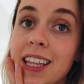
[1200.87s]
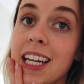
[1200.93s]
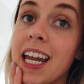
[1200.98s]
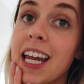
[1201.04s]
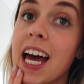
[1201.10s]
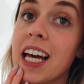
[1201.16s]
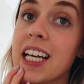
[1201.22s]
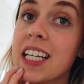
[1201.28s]
the
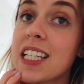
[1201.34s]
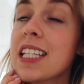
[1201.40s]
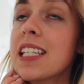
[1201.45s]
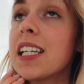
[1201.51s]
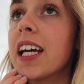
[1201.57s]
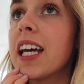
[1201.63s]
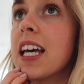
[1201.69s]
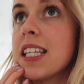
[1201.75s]

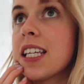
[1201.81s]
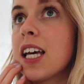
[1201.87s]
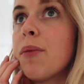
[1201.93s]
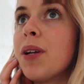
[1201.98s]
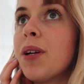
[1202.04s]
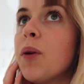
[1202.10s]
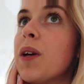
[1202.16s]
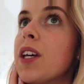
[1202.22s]
next, I guess, how
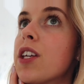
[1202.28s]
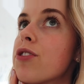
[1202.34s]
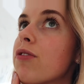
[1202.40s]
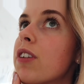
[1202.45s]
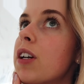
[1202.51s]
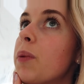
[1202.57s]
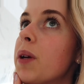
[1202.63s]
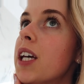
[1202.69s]
many weeks?
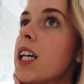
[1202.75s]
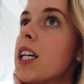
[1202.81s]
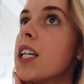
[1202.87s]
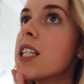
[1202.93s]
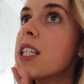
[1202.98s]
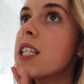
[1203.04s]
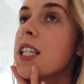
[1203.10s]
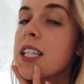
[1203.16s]
3 weeks.